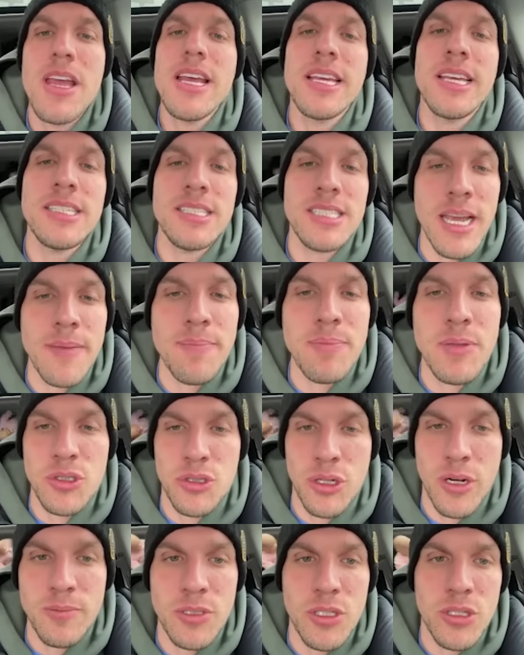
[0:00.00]
You skip the
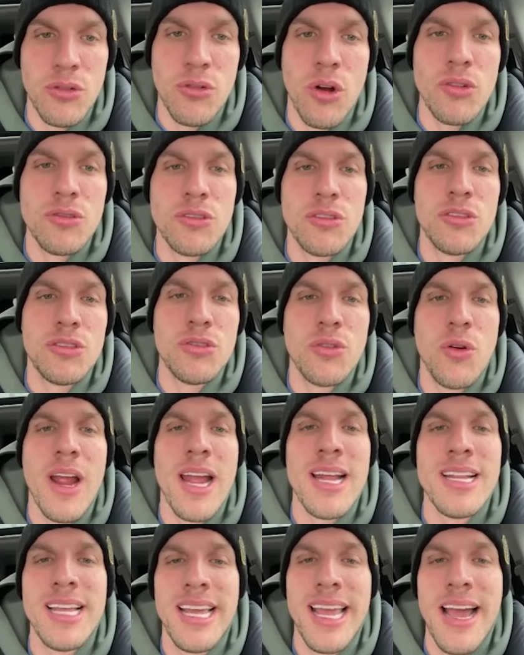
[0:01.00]
trips to the grocery store
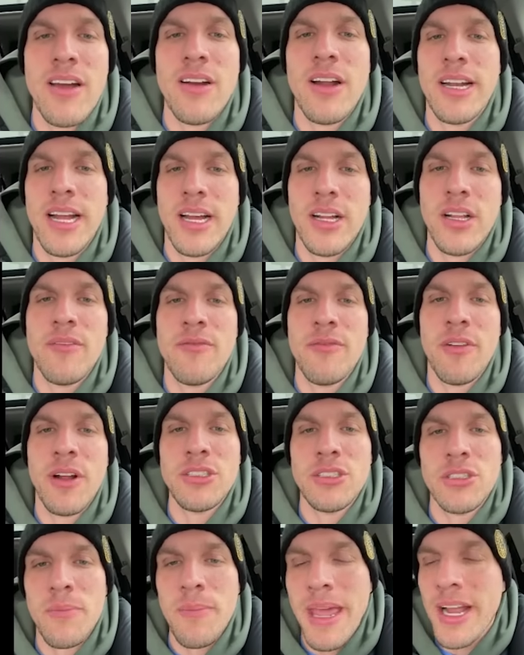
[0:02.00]
and you count on
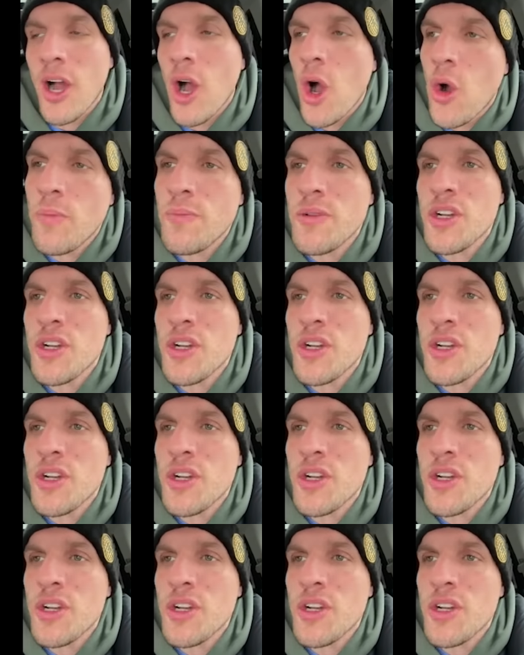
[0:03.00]
HelloFresh to make home